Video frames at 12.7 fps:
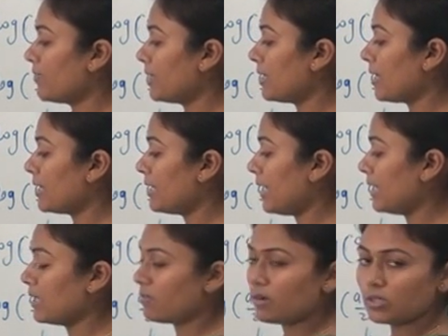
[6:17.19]
We write
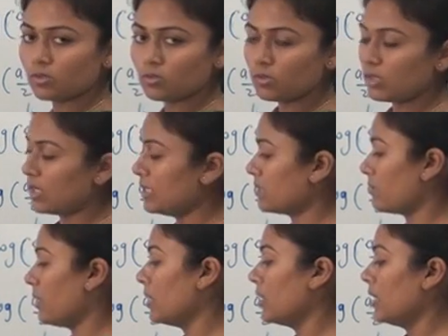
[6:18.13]
9 equal to 3
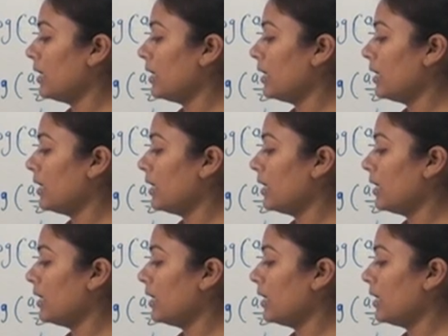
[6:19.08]
square.